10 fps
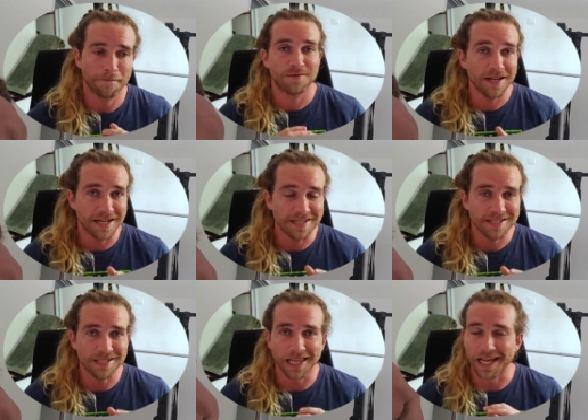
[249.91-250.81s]

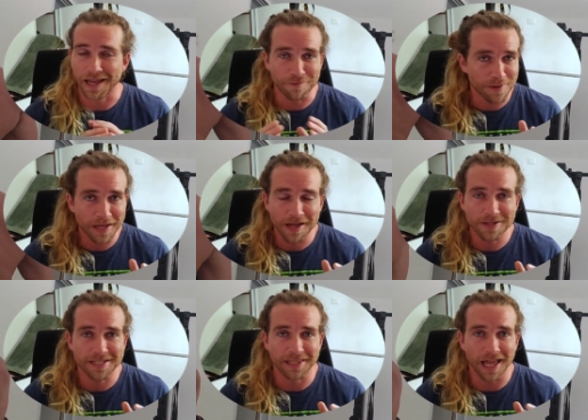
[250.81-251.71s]
Fitness, like everything
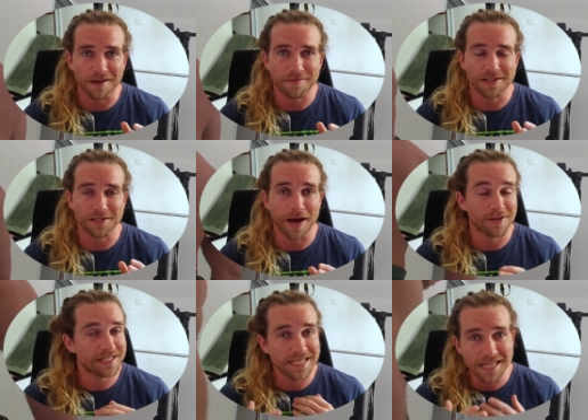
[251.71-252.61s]
else in life, is
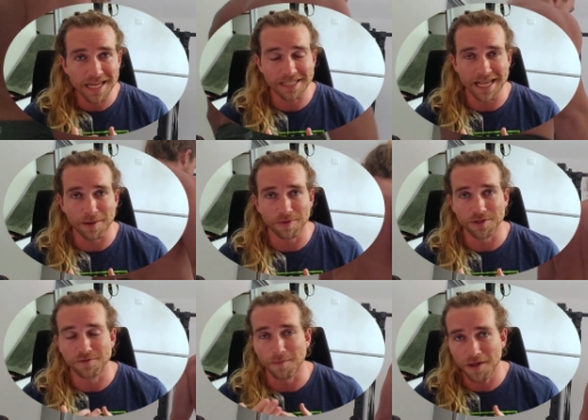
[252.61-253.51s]
about seeing
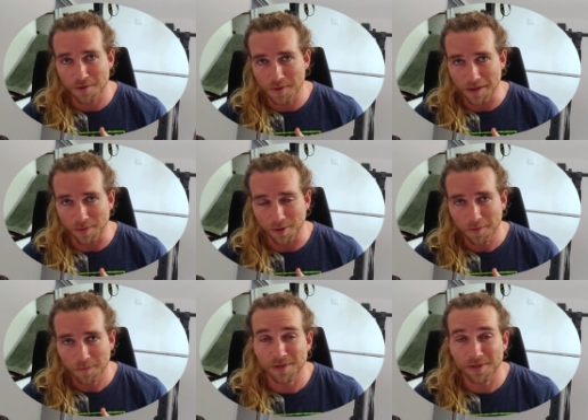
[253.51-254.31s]
examples from other people,